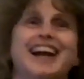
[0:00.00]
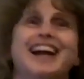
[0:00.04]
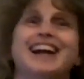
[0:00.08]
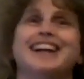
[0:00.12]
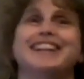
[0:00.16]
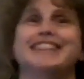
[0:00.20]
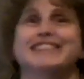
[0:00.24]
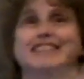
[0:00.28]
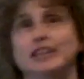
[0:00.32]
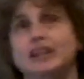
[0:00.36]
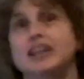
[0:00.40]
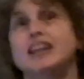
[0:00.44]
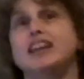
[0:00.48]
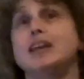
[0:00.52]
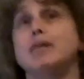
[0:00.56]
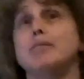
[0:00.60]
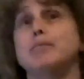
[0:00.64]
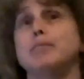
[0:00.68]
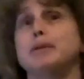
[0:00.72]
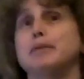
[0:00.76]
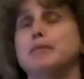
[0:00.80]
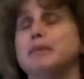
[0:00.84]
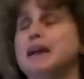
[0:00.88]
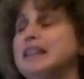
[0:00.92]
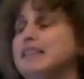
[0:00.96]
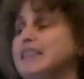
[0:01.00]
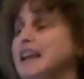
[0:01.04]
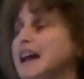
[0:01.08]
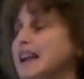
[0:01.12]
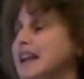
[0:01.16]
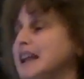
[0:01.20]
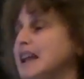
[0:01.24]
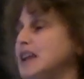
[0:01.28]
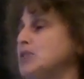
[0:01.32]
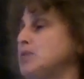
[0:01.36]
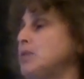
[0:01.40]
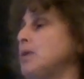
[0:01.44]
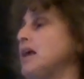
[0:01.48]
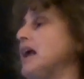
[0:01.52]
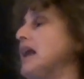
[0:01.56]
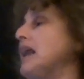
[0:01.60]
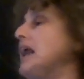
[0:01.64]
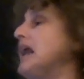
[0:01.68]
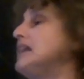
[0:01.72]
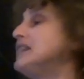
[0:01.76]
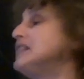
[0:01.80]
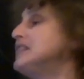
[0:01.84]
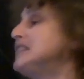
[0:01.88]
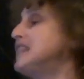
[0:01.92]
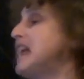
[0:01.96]
mm-hmm. to implement that next plan.
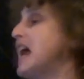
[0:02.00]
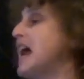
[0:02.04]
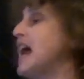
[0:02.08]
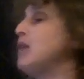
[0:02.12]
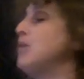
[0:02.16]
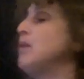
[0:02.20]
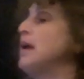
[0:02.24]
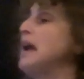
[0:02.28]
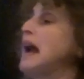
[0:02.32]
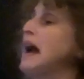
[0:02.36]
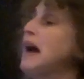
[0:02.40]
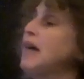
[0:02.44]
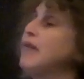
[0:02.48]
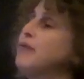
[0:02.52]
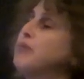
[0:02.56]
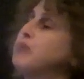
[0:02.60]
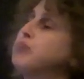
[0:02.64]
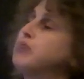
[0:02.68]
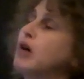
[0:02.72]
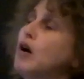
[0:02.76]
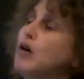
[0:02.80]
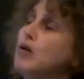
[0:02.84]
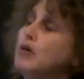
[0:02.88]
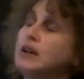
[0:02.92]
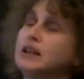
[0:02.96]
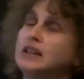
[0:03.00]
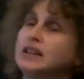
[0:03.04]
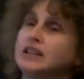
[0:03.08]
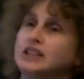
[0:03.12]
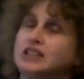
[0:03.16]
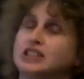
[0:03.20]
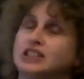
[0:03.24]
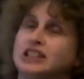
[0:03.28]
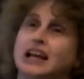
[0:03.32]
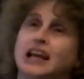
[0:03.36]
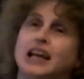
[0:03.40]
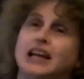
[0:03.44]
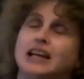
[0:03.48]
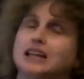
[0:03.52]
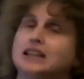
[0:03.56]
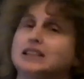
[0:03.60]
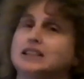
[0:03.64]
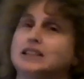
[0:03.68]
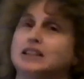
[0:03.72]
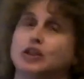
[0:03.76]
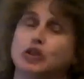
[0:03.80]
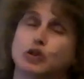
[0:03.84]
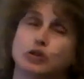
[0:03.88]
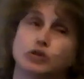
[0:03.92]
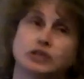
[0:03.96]
Instead, we have broken the state
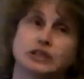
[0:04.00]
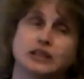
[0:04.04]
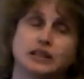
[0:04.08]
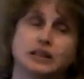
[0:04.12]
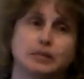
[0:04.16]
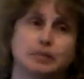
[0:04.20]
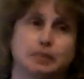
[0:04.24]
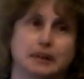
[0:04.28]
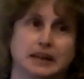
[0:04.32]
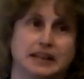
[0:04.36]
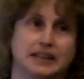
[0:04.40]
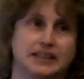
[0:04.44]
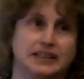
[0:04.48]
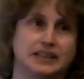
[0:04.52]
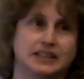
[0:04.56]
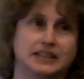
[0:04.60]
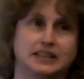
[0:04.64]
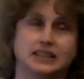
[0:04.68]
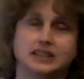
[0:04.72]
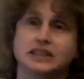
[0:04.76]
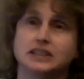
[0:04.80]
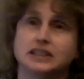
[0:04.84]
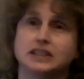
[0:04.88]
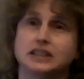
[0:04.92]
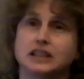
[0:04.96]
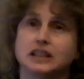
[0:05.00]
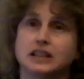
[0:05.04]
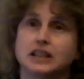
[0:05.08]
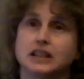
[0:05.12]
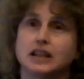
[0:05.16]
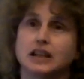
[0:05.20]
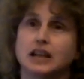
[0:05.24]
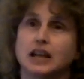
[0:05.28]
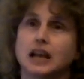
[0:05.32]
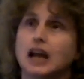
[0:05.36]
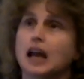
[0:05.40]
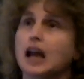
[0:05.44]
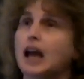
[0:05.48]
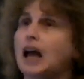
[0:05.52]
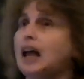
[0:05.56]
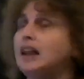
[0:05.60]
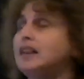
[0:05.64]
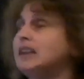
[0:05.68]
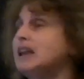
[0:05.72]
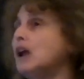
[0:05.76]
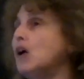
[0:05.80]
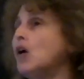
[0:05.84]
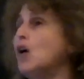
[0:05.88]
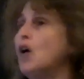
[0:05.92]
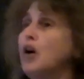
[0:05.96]
into 13 pieces,
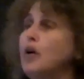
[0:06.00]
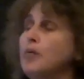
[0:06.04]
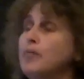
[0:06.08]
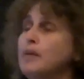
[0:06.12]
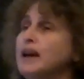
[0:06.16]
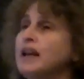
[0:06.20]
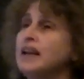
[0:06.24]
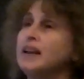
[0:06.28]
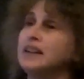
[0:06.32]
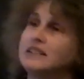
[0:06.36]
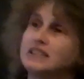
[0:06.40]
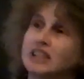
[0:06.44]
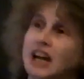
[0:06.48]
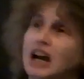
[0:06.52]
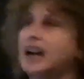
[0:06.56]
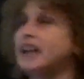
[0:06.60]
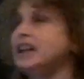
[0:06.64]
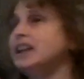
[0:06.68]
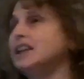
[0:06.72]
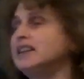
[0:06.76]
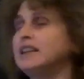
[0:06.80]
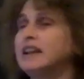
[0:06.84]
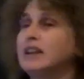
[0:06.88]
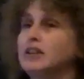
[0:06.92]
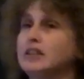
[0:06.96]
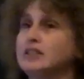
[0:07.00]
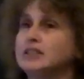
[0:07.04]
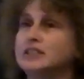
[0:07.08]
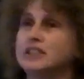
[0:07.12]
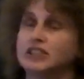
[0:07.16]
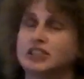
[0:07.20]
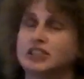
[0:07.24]
and they all make tiny little